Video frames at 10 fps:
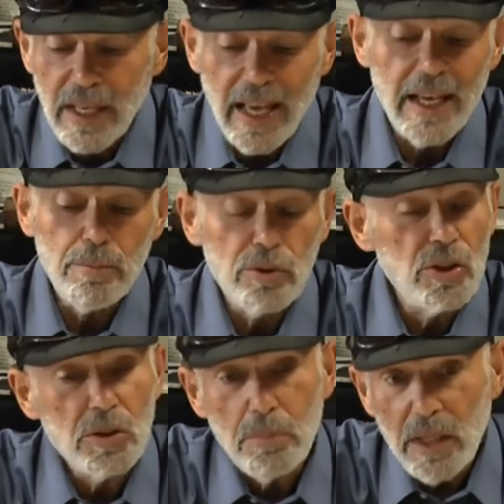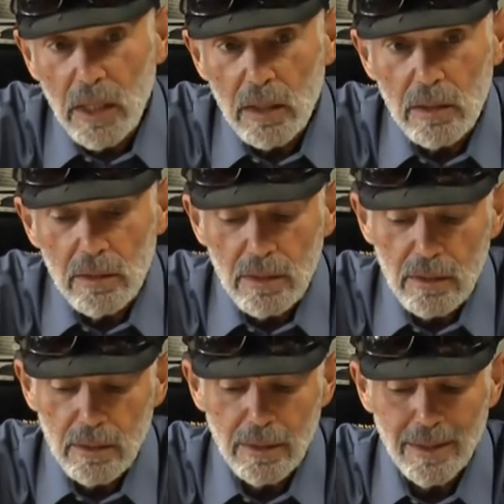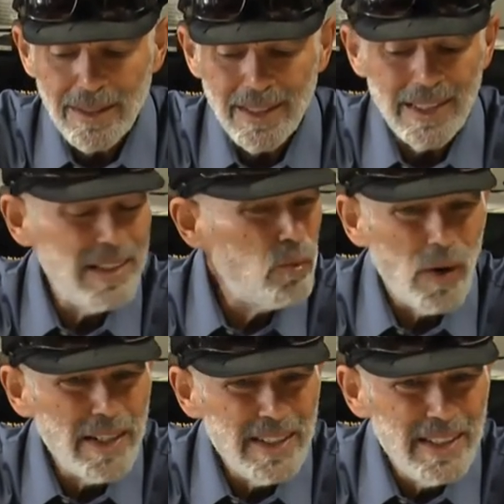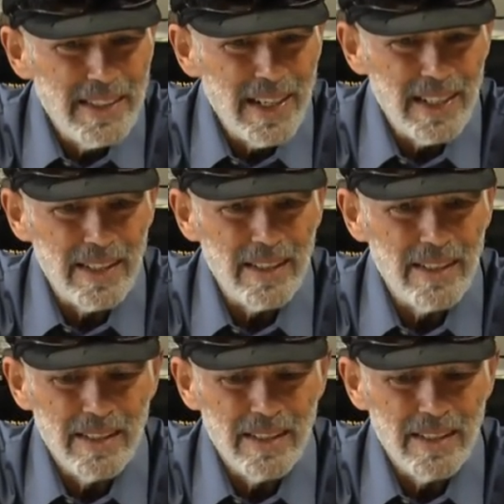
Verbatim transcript: able to speak? And then why did he die?